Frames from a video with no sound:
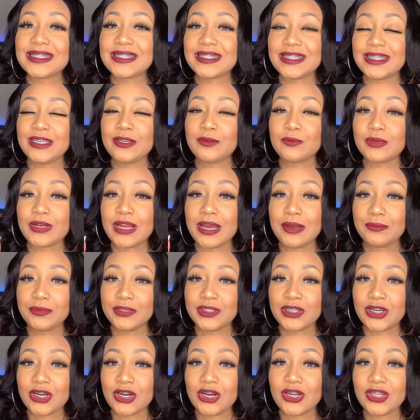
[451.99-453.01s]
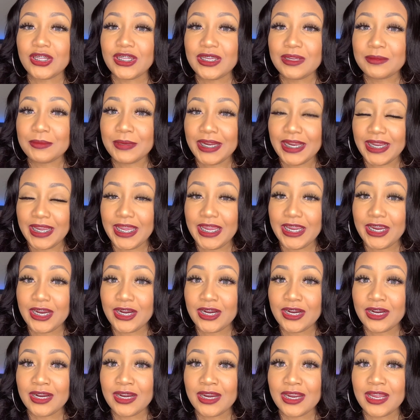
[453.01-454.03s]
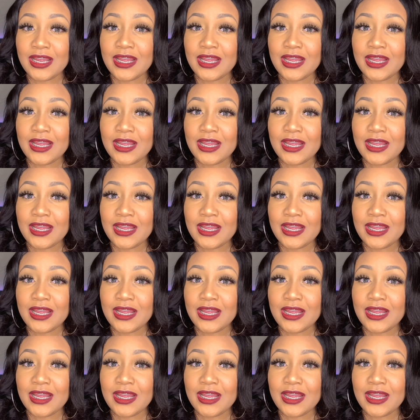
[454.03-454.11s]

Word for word: see when I was curling my hair,